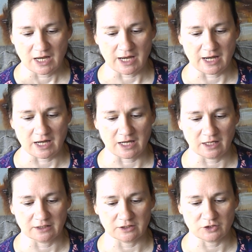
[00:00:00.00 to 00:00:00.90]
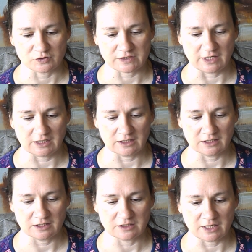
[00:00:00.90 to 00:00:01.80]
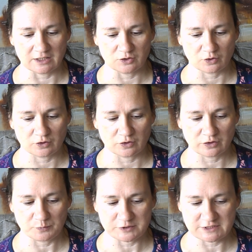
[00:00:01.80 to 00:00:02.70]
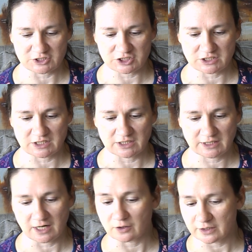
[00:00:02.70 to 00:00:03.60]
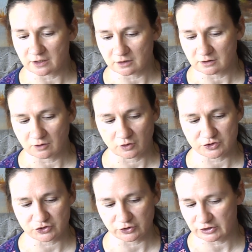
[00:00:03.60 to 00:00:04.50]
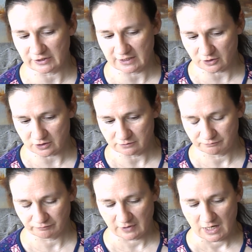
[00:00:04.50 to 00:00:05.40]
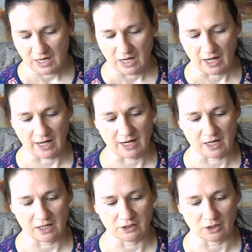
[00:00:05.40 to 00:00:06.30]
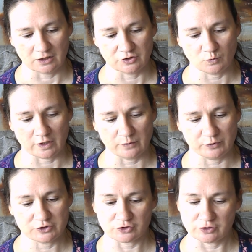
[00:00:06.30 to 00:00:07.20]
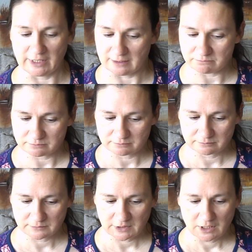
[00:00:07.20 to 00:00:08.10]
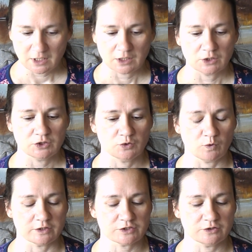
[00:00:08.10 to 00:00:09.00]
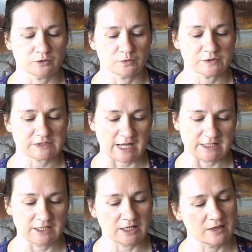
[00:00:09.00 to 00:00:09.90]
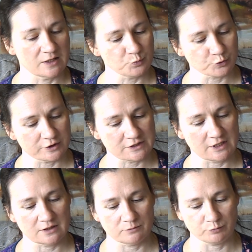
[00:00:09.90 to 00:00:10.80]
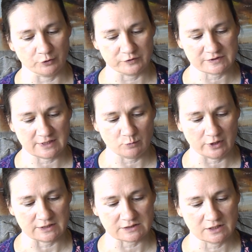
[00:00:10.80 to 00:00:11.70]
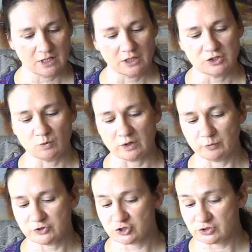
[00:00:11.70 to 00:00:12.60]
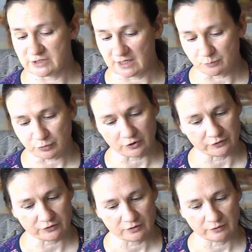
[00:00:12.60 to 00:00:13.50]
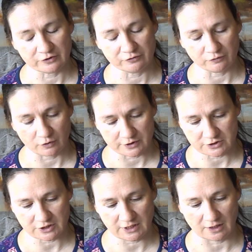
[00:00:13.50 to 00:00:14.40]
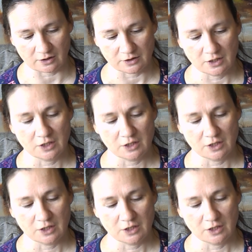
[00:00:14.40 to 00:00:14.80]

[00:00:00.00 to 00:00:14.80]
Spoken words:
and you're saying that you're the petition carrier or circulator, and you want to put your name. You want to sign it and then print it, both the same ways. You want to put your date of birth with a 4-digit year.